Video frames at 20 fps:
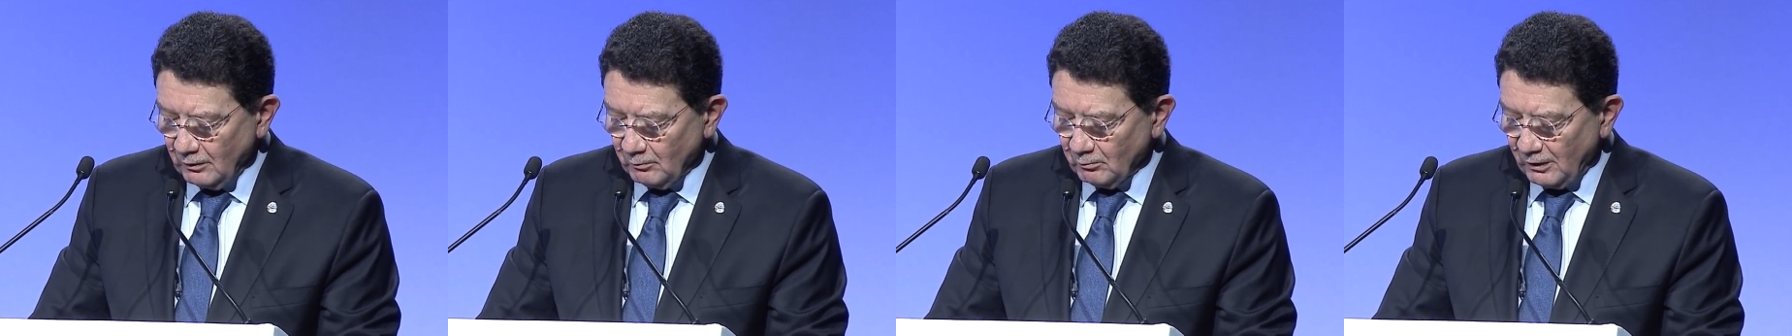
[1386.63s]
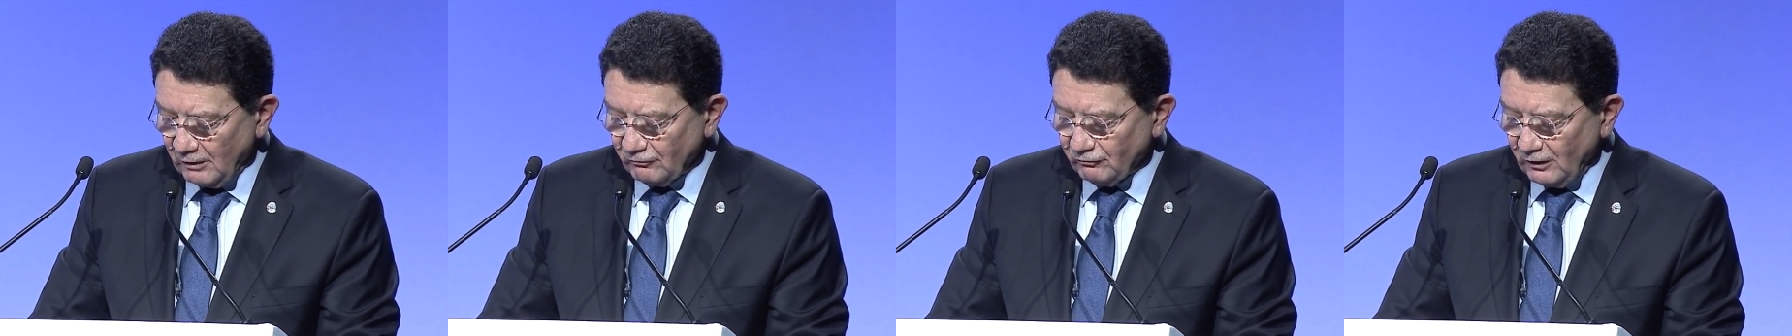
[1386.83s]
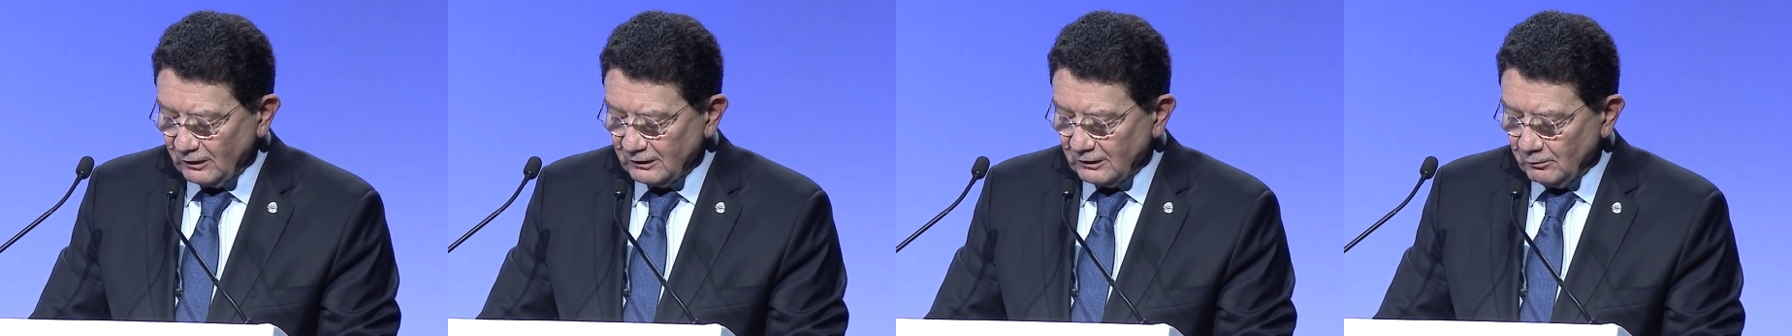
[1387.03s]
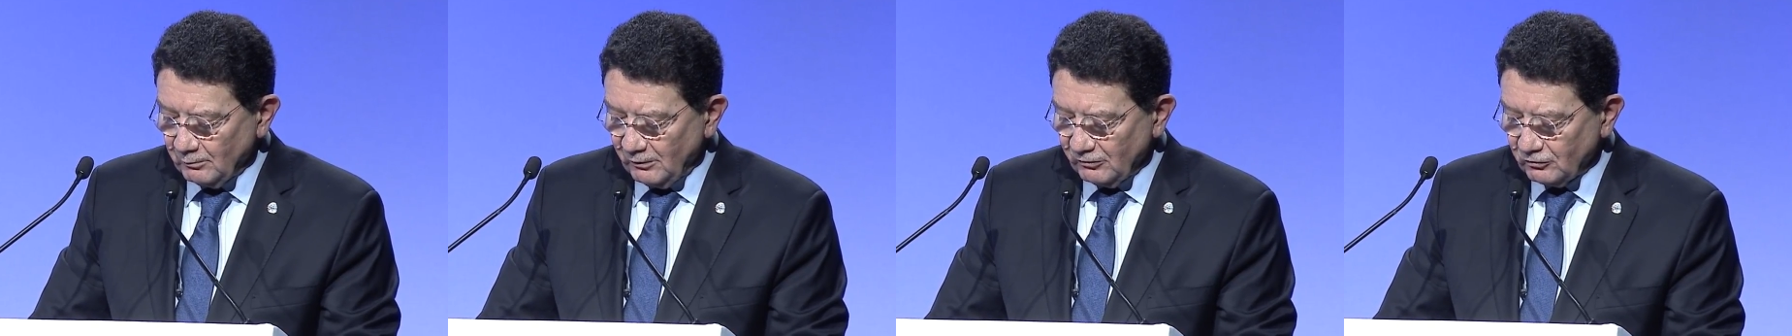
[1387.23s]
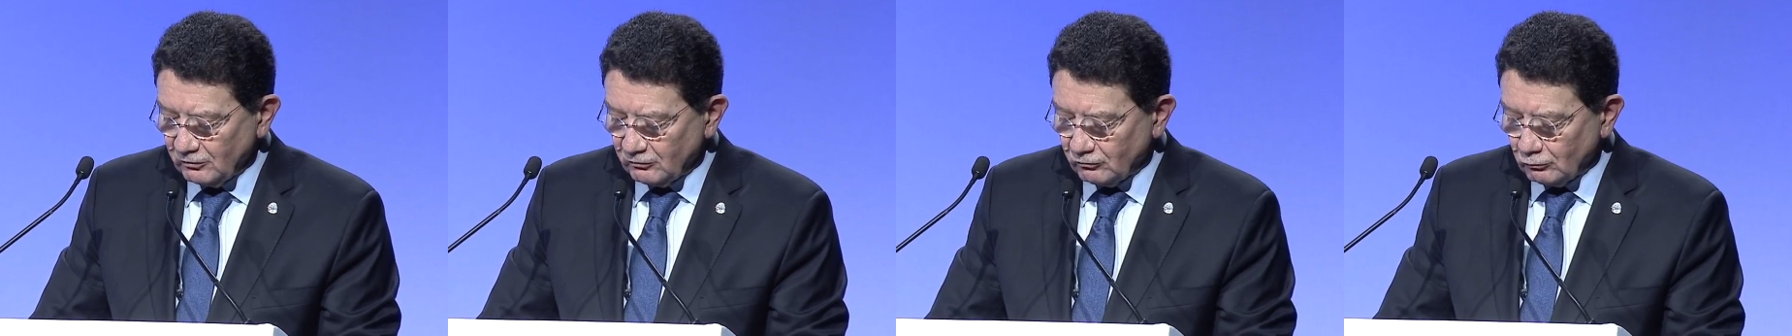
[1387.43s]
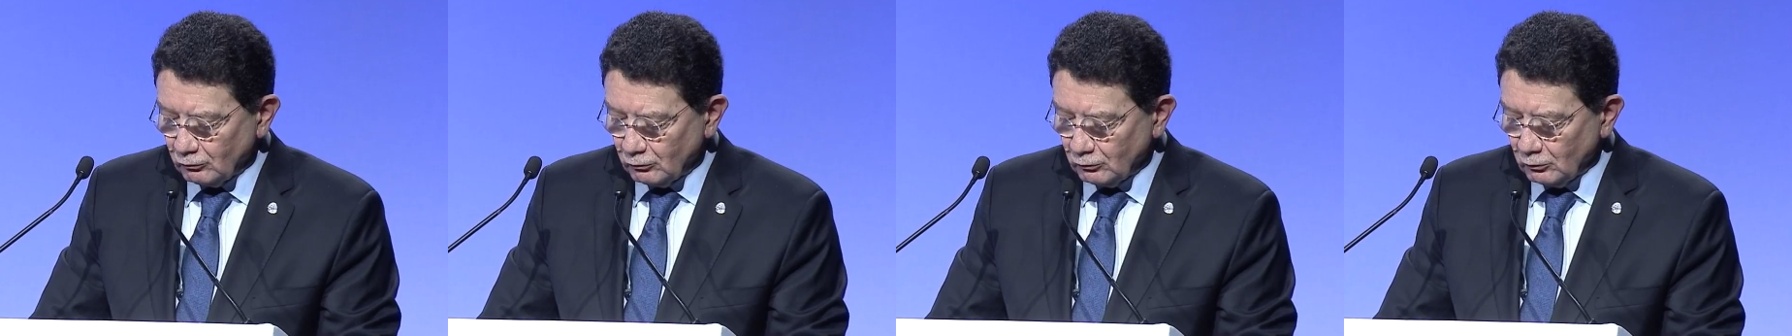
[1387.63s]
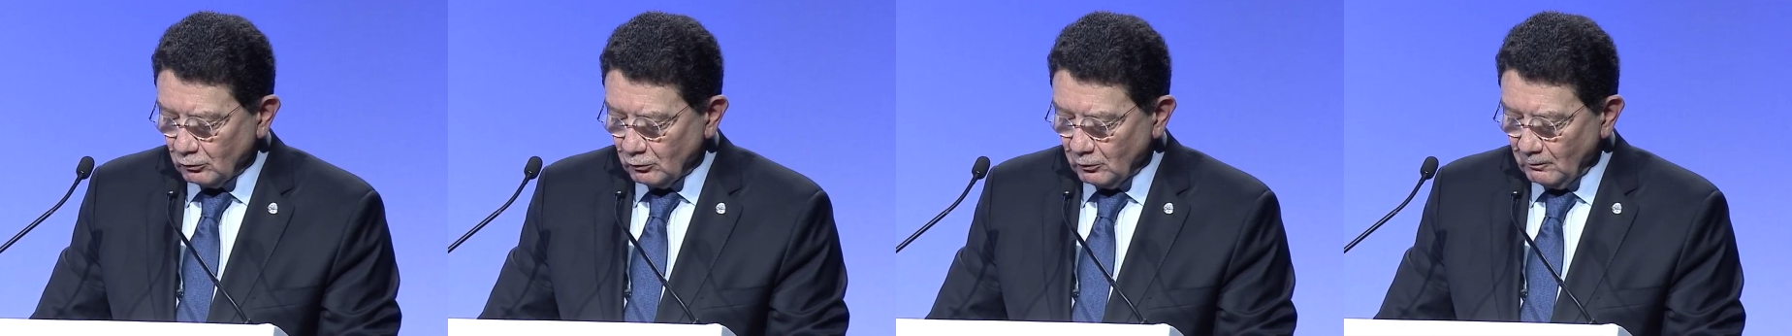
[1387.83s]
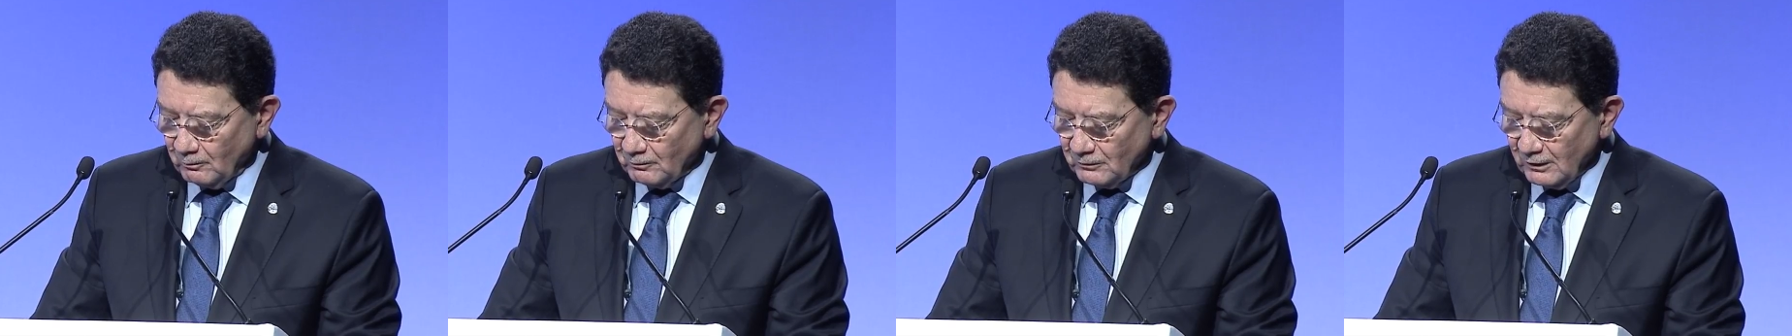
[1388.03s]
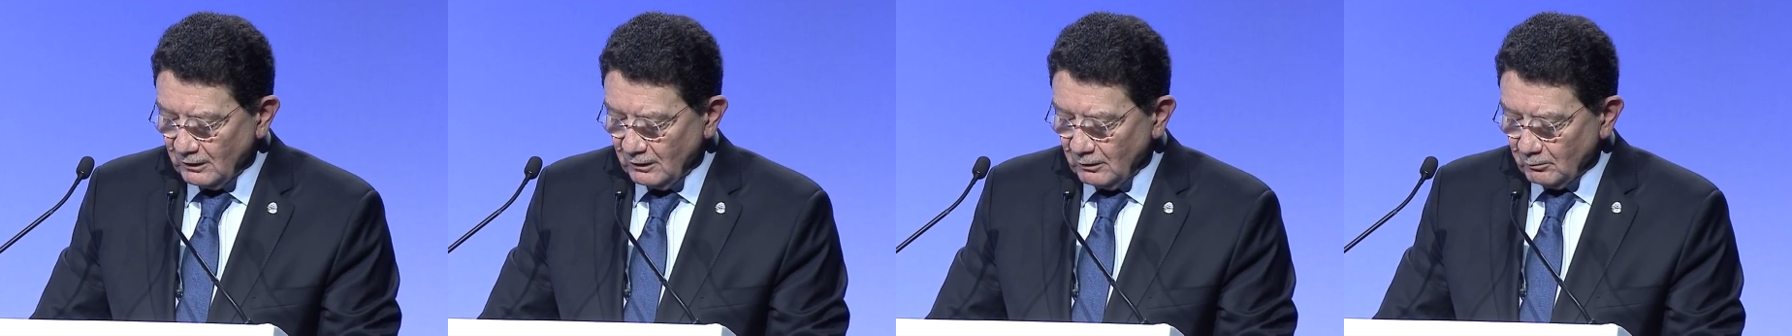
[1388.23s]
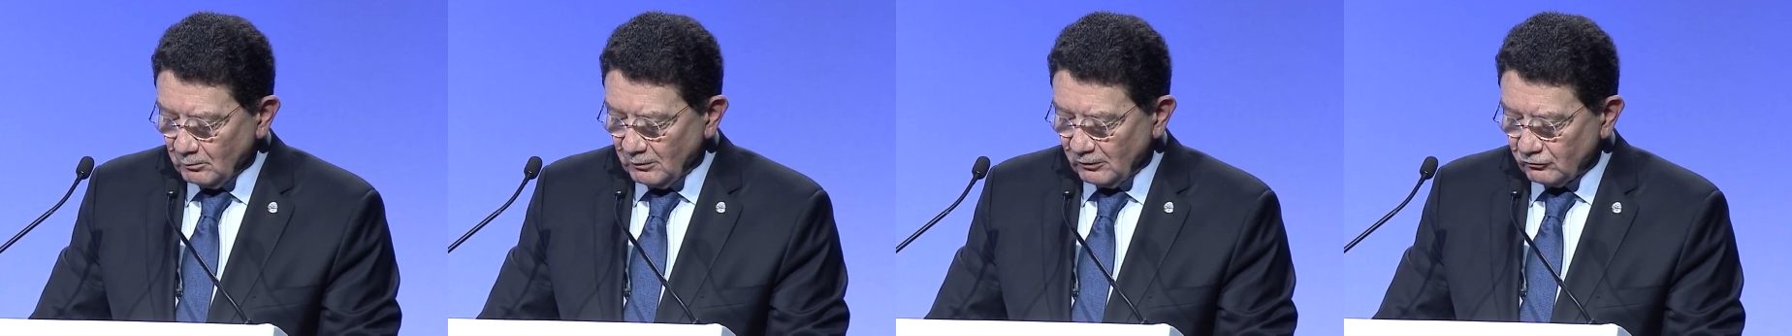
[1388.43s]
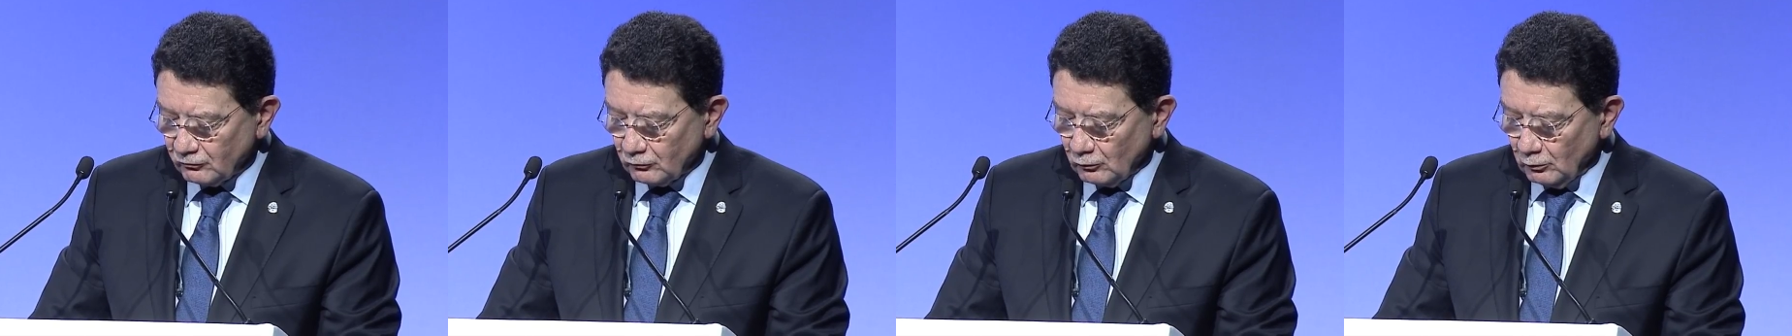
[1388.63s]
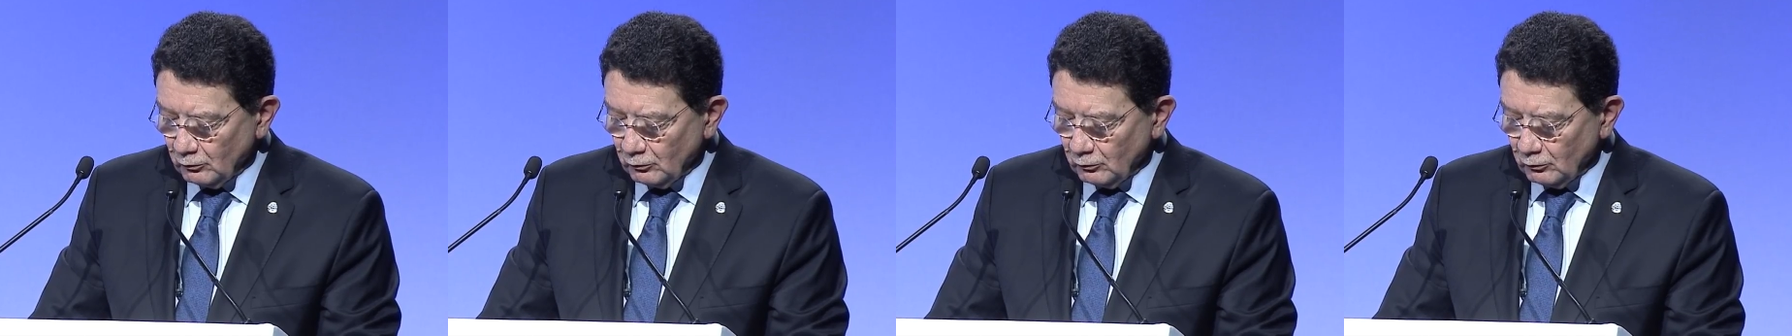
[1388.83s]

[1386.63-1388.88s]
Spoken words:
my final message to you must